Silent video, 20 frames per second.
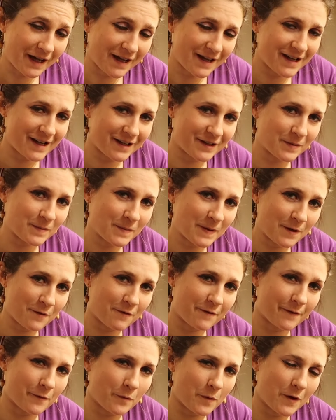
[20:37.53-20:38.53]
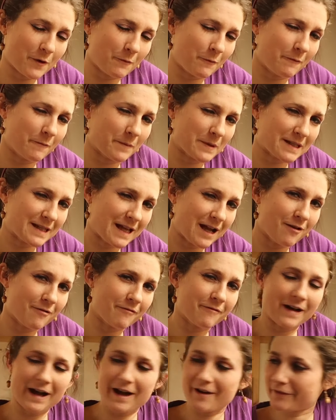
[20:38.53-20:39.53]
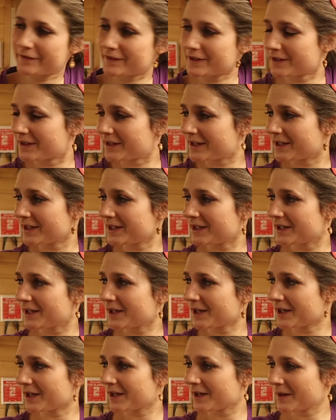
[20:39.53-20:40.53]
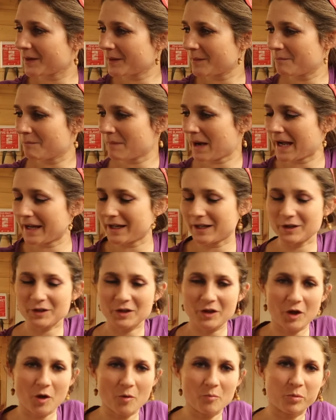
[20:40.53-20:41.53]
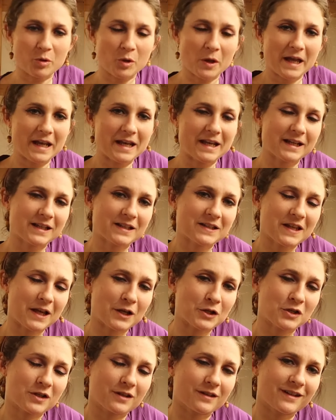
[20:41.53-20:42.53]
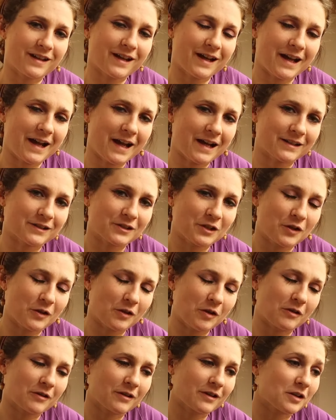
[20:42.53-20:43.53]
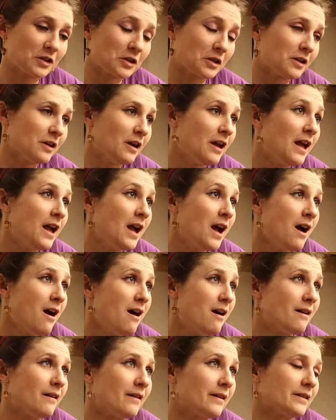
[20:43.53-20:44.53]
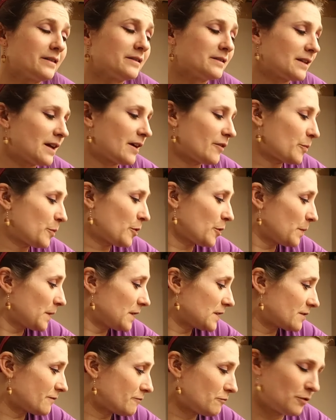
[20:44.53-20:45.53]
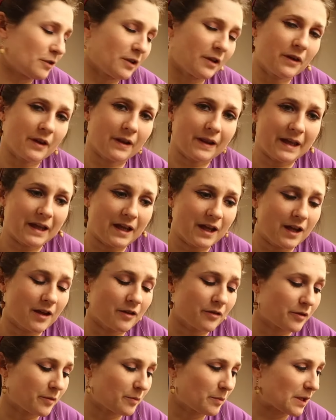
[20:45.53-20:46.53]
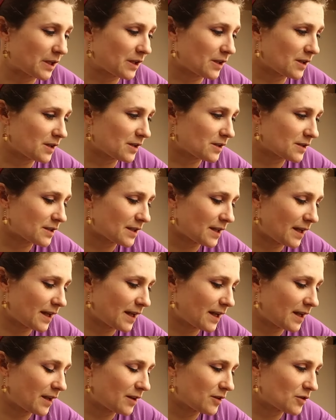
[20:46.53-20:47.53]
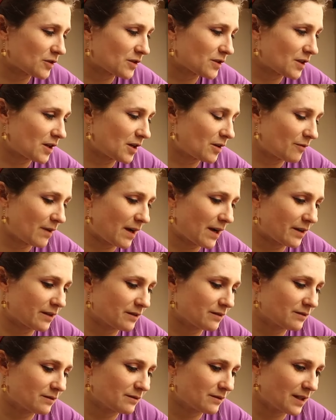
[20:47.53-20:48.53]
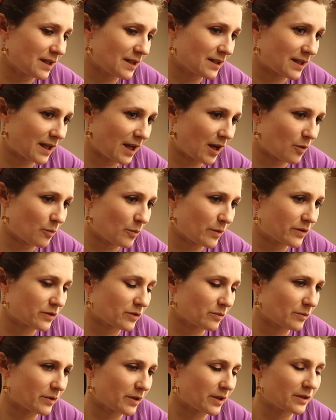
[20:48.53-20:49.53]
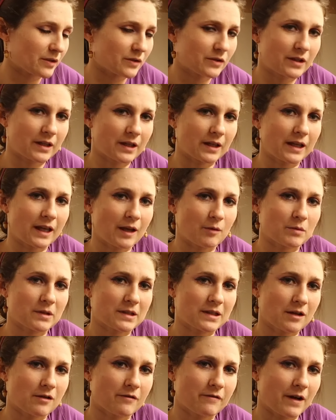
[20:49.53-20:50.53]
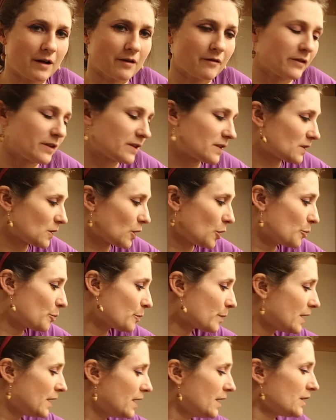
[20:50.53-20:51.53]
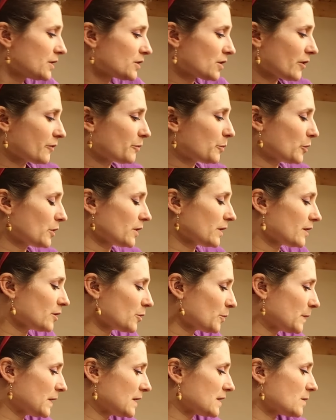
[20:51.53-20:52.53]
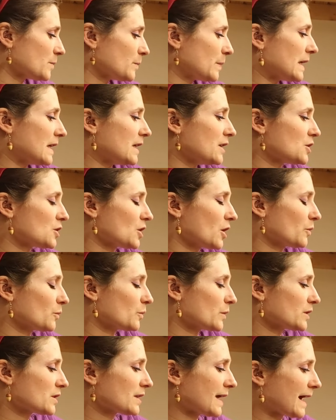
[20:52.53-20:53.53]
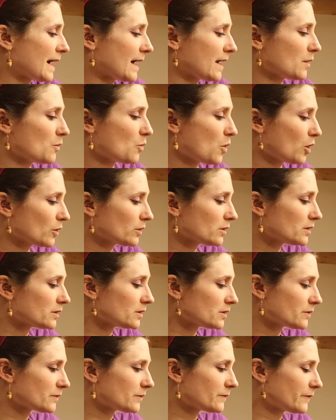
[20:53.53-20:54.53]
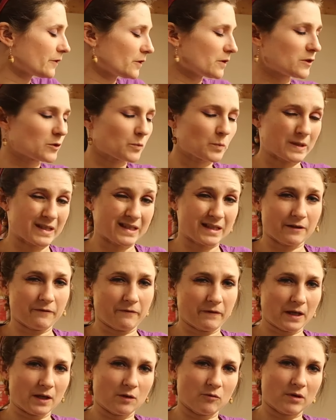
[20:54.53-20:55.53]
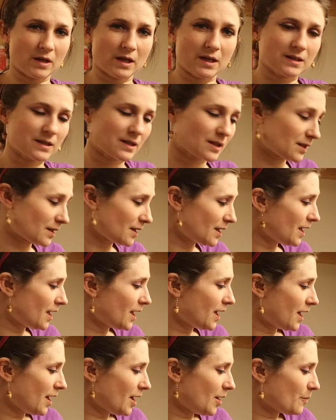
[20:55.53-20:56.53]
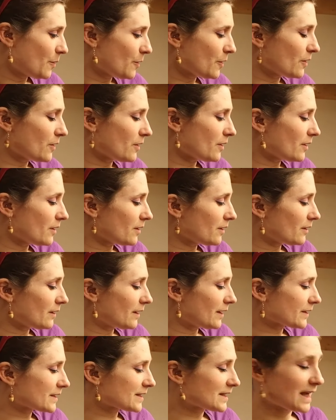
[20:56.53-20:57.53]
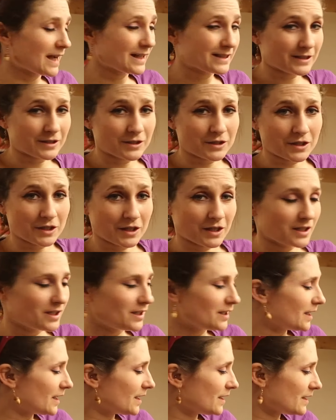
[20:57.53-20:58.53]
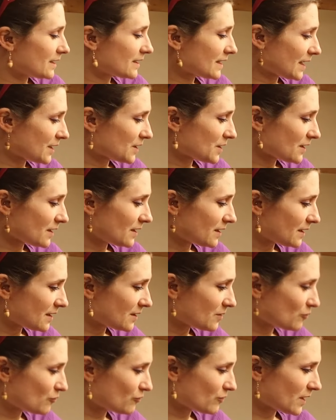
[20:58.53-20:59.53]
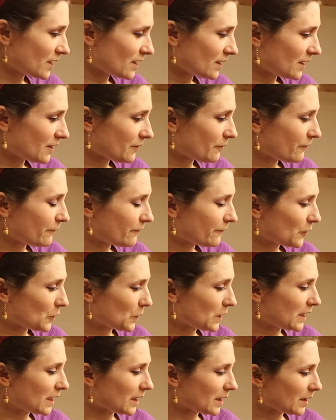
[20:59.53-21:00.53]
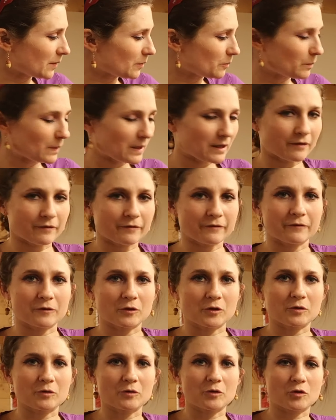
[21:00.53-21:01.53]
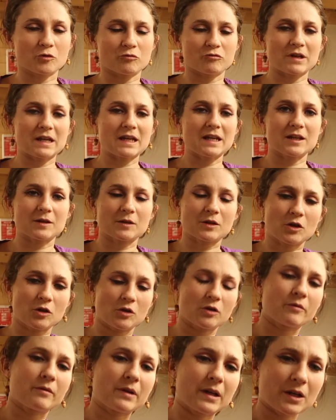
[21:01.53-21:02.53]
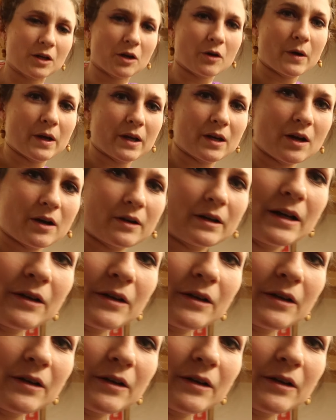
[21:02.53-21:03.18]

I had a bit of a word with myself after the minor complaining session that I had not long ago. and I've put a piece of wood on the lathe because I just thought, right, I need to get on with something just to get myself out of this slump. So I've put a little piece of beech on, which I wanted for a specific reason, but I started turning it and there's actually this really funky bit of green colouring going on.